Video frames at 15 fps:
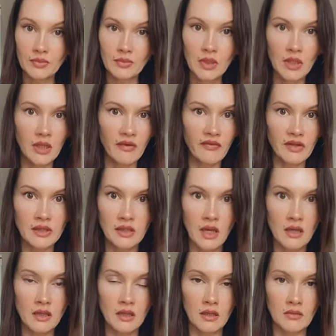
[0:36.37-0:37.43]
and I felt
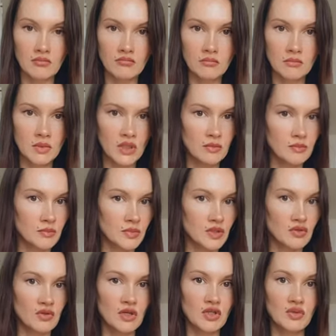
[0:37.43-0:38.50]
nothing. I'm like, hmm,
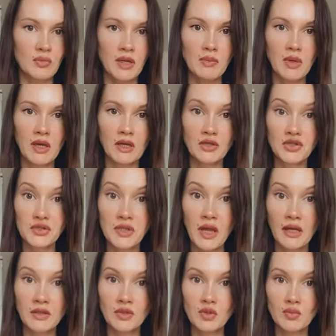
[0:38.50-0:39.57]
strange, maybe I just
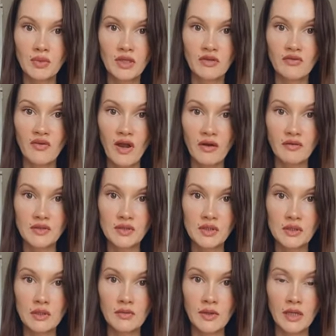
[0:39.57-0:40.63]
had too many
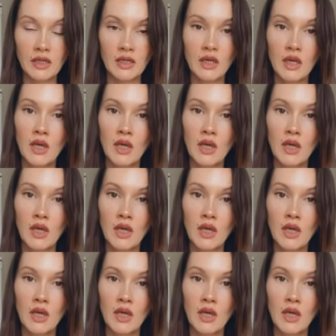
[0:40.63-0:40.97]
fragrances already.